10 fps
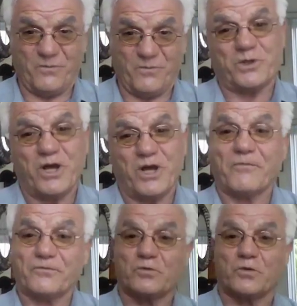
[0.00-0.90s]
would
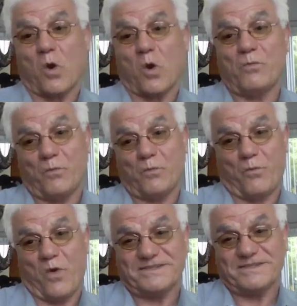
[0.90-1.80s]
love to go
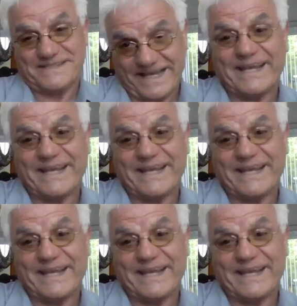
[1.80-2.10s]
once